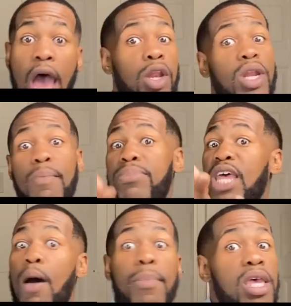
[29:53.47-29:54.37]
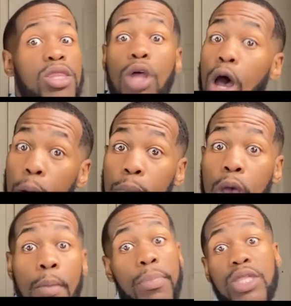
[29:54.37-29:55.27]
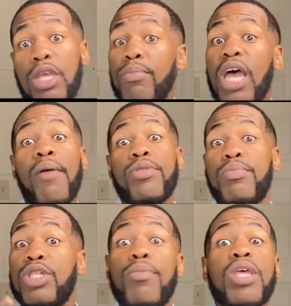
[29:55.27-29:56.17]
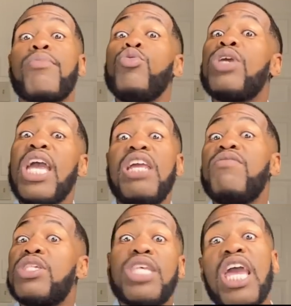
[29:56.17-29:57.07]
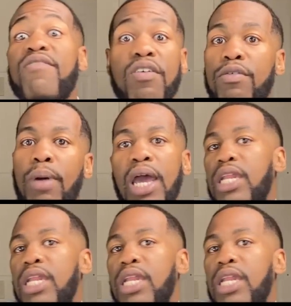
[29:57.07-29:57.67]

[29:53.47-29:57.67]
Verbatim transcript: I know that sound messed up, but sometimes, but sometimes you can't even save everybody.